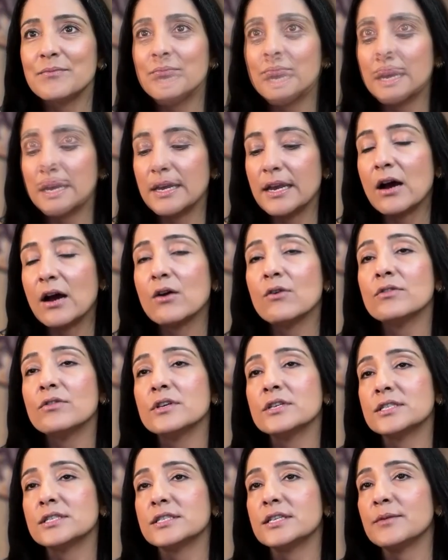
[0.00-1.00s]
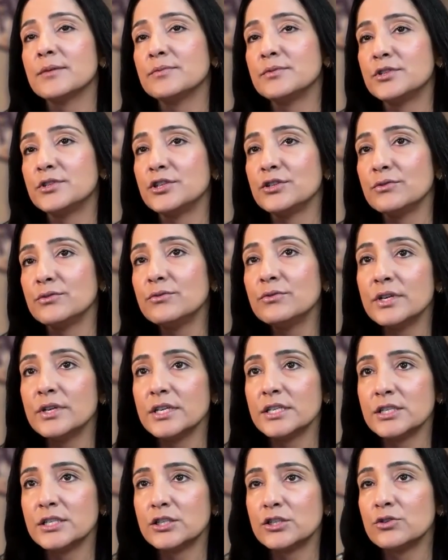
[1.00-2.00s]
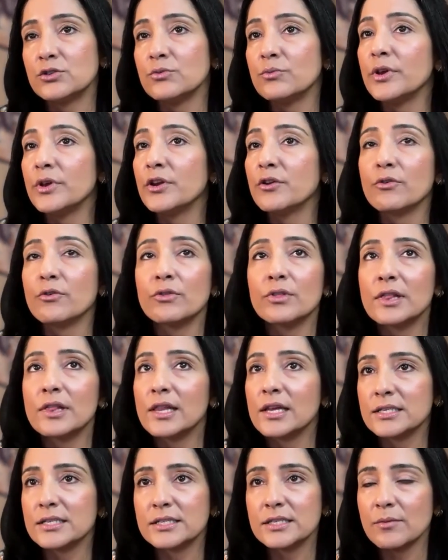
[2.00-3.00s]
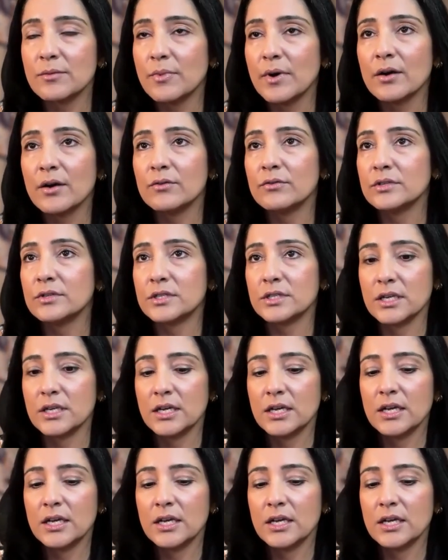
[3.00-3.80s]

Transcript: And now the step two is to be ruthless about